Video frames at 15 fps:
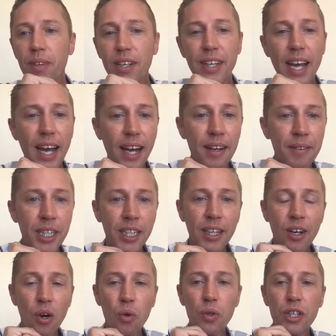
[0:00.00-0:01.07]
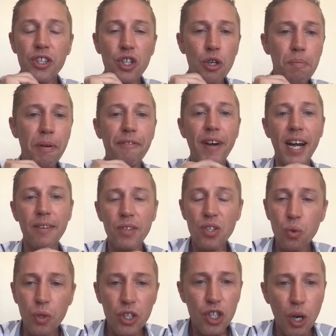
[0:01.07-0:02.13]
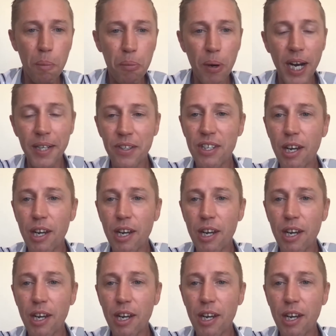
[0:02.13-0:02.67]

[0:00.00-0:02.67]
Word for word: yeah, all the super fans, all the top reds,